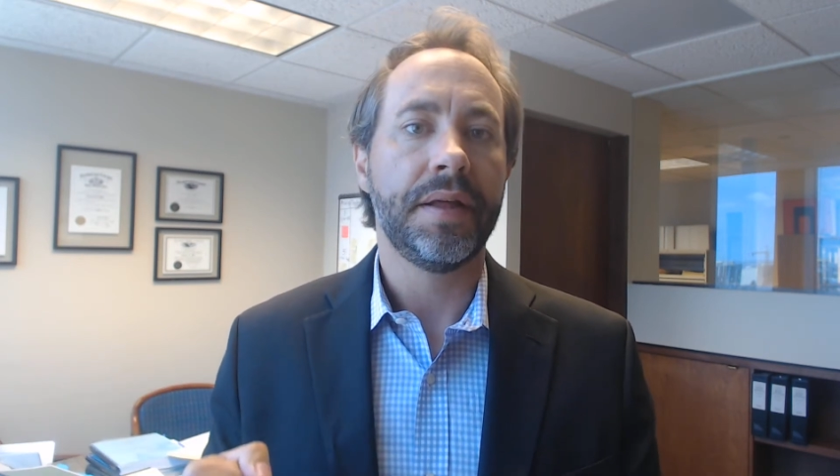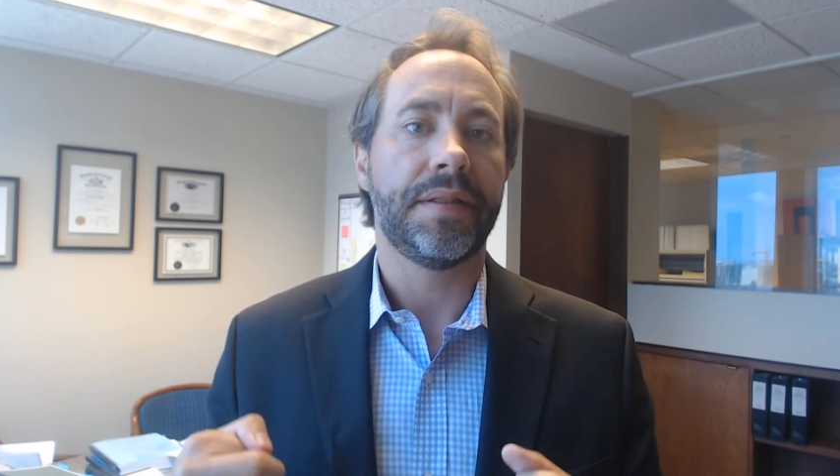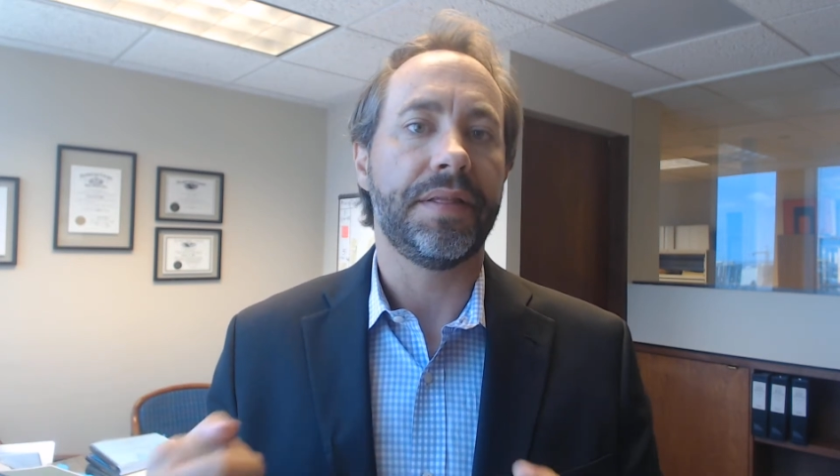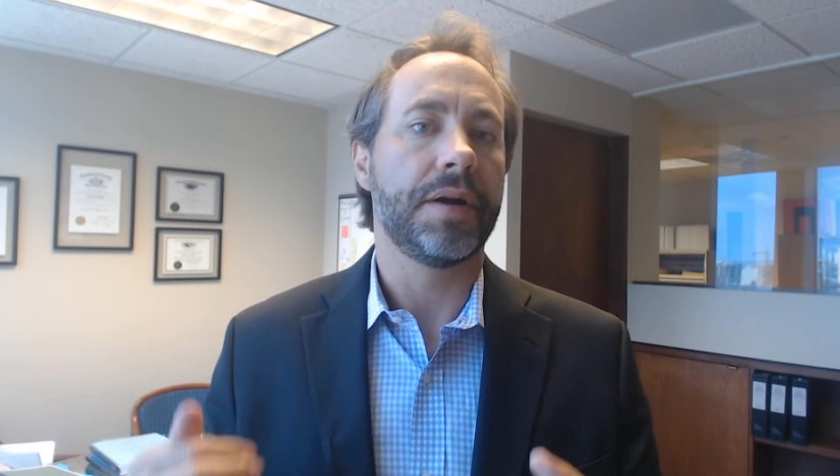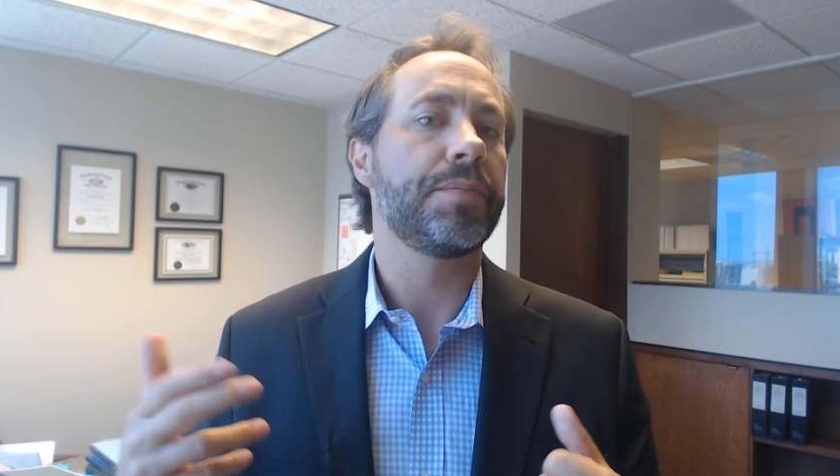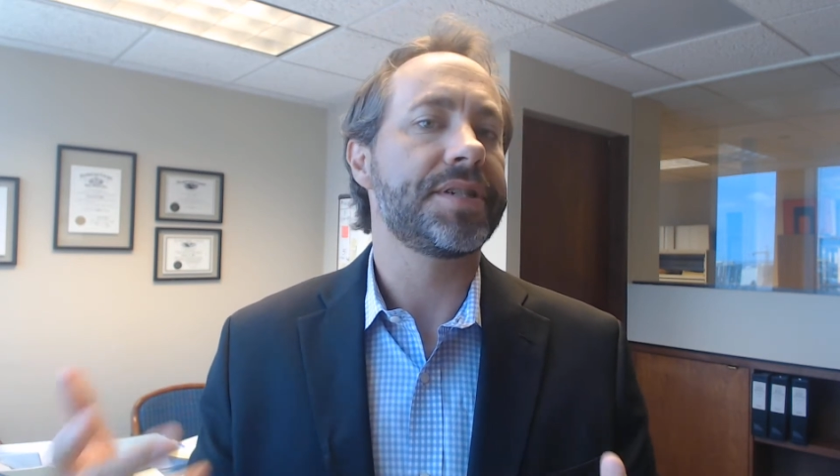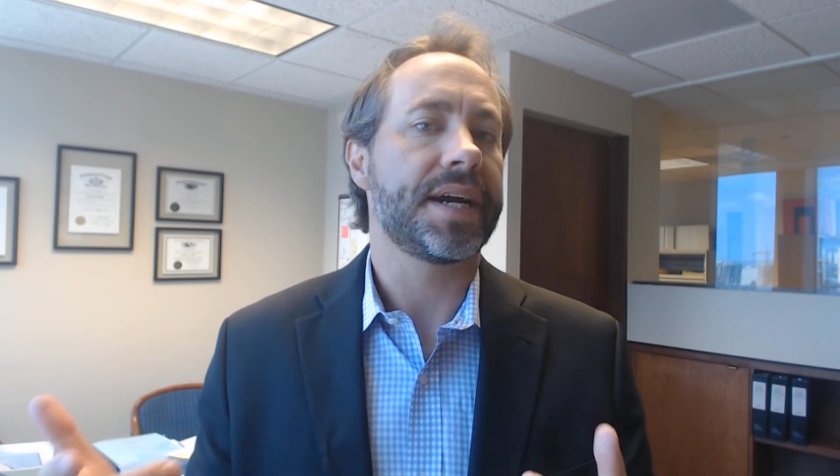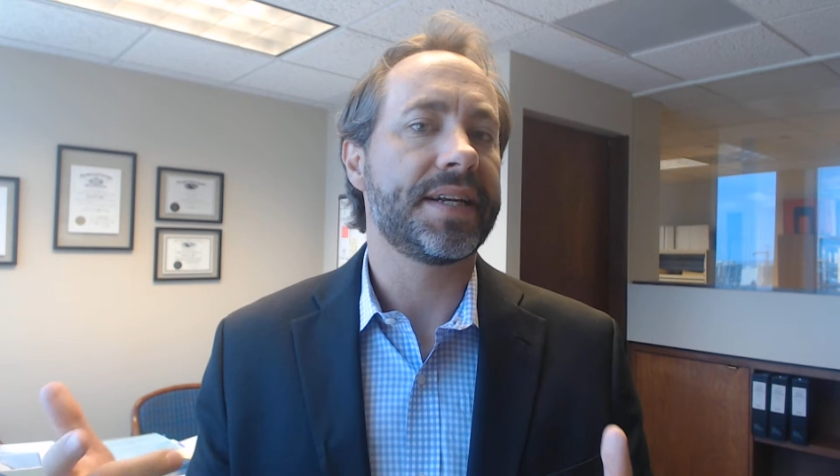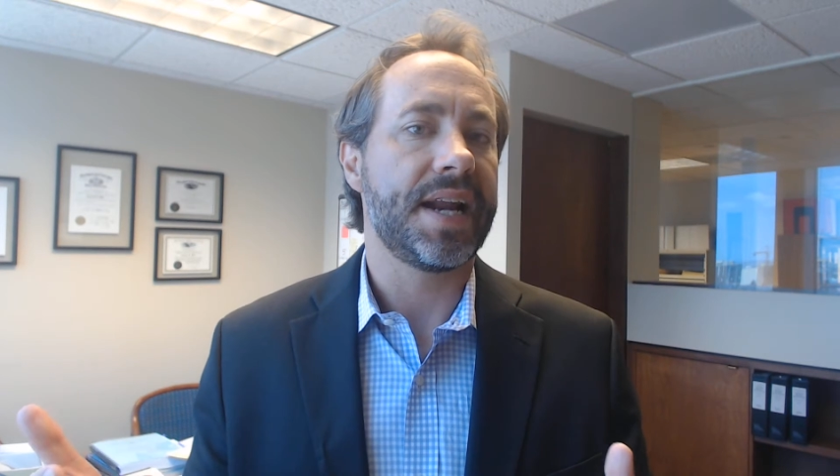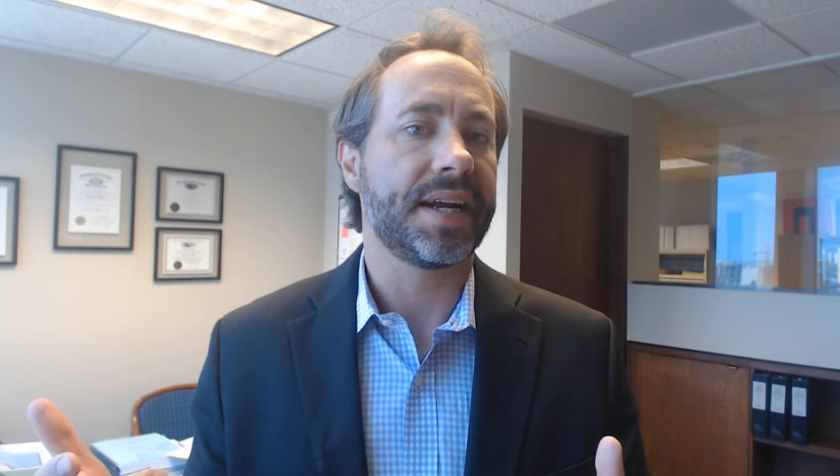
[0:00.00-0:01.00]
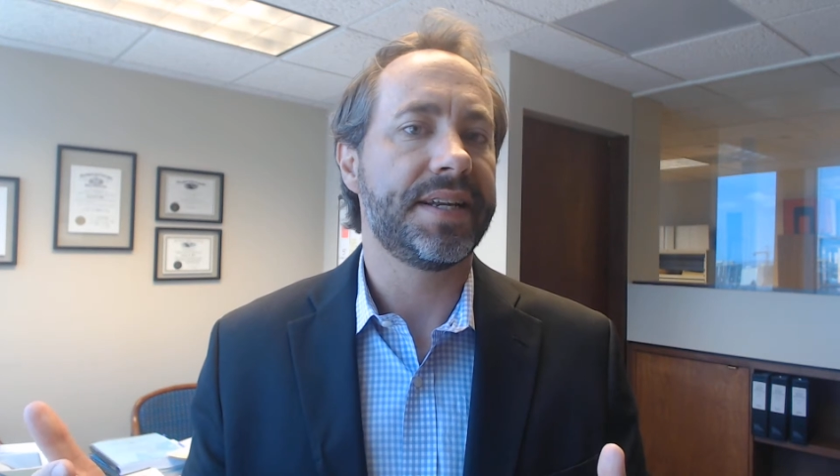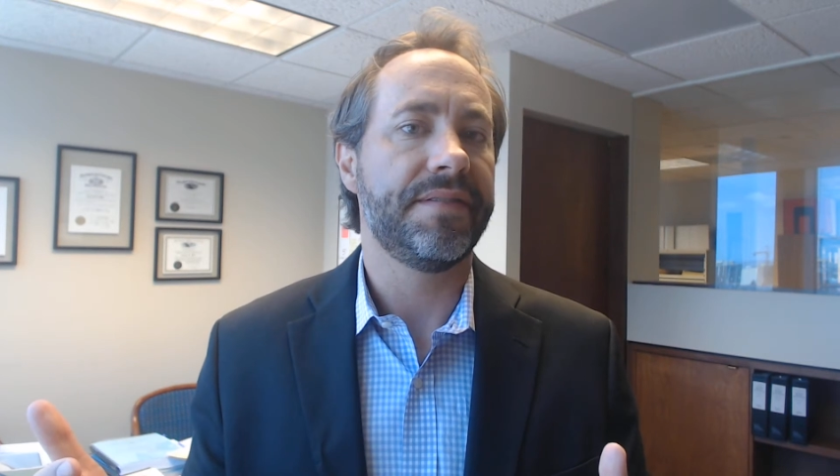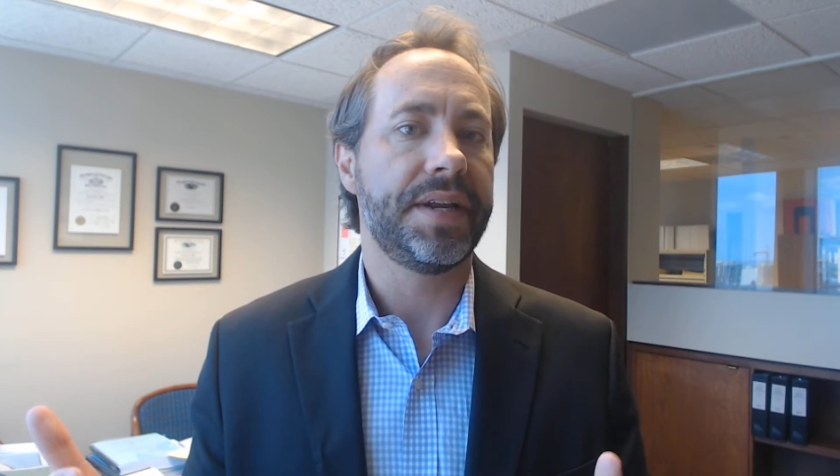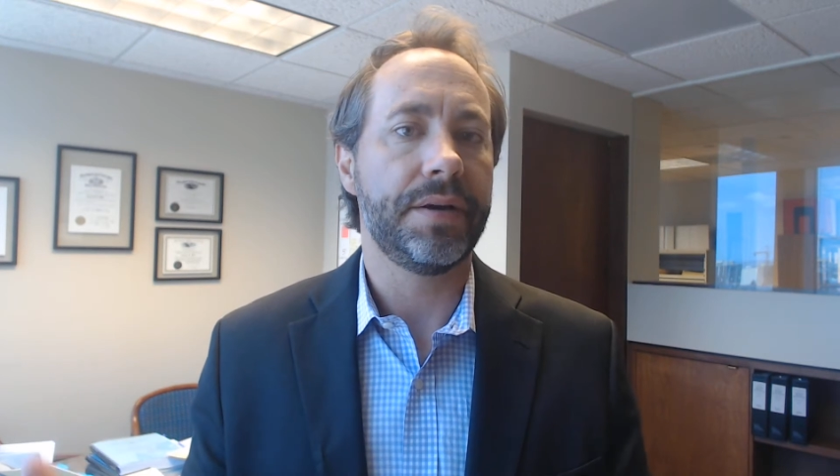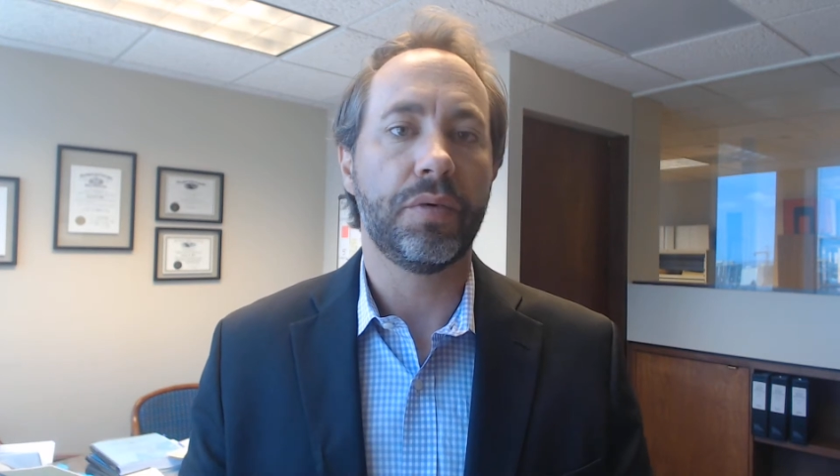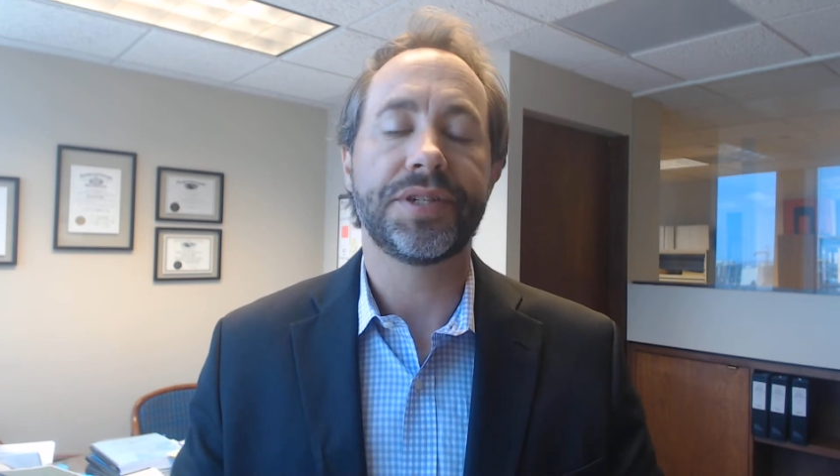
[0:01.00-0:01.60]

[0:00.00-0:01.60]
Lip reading: their protected activity was